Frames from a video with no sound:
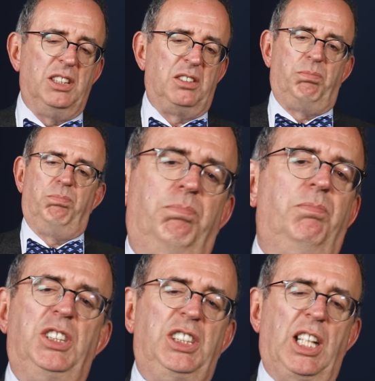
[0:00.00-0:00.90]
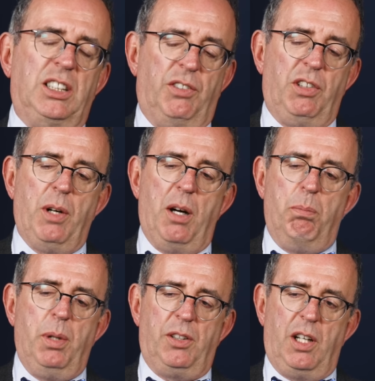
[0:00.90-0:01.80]
just shat everywhere
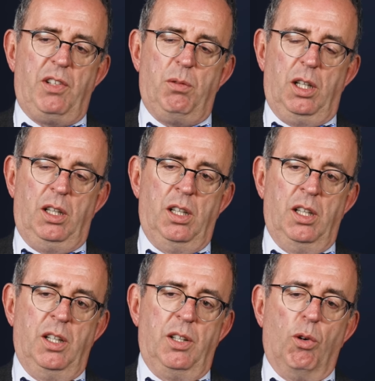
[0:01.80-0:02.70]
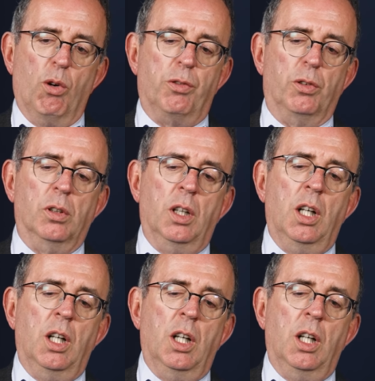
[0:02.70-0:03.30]
and bit everyone. Awful.